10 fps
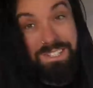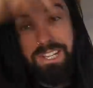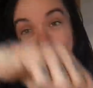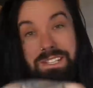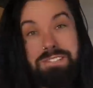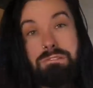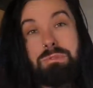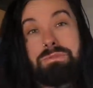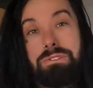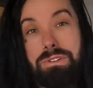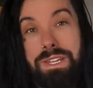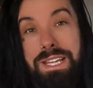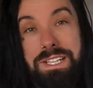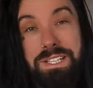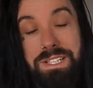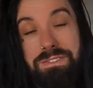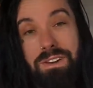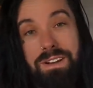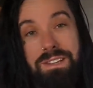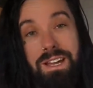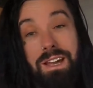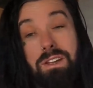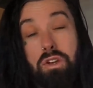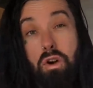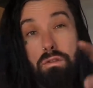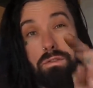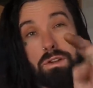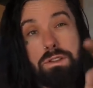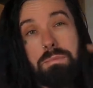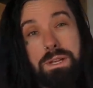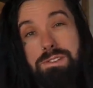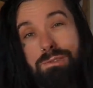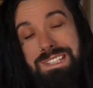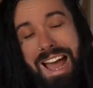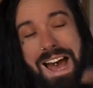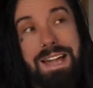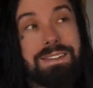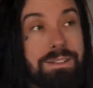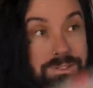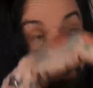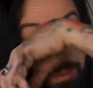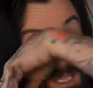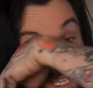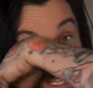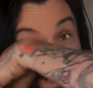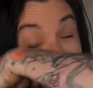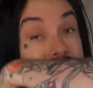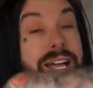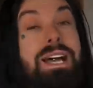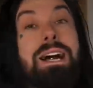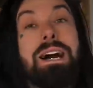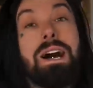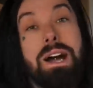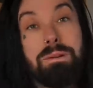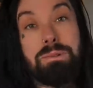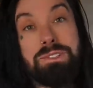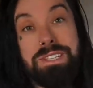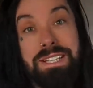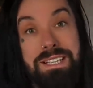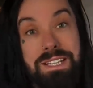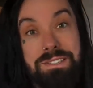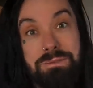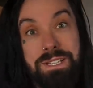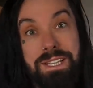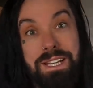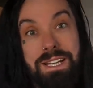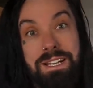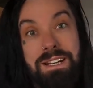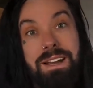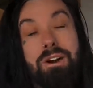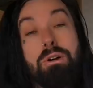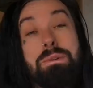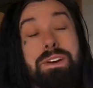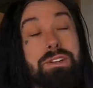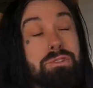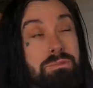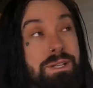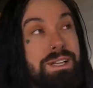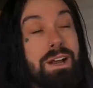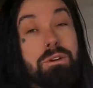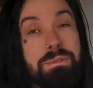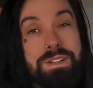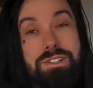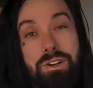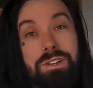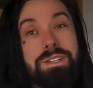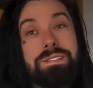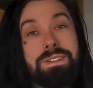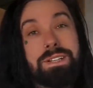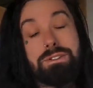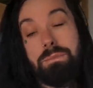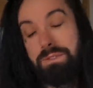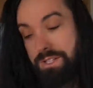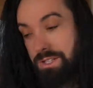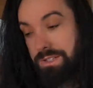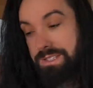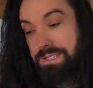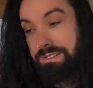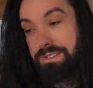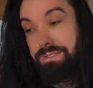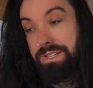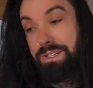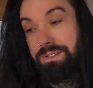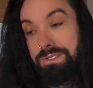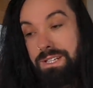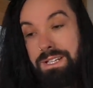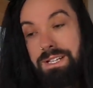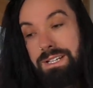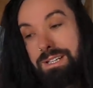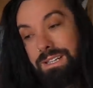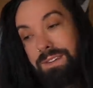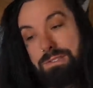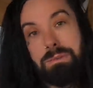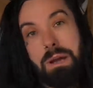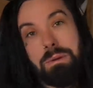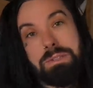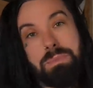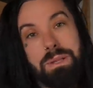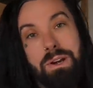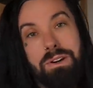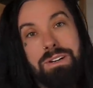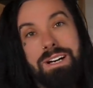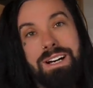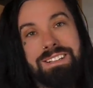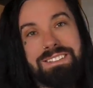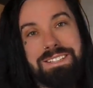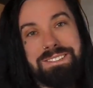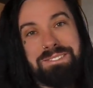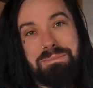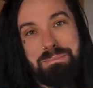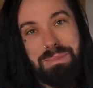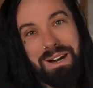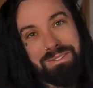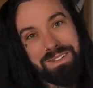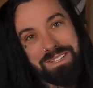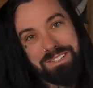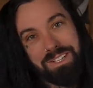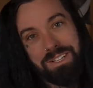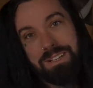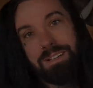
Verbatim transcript: check the description for all the links you need to find there. Go follow the Beechwoods and those happy days and we'll see you next week. Hope you've had a good week. I hope you've enjoyed these videos. Hope you've enjoyed this series of videos. Leave some comments below. I'll see you soon. Bye Felicia.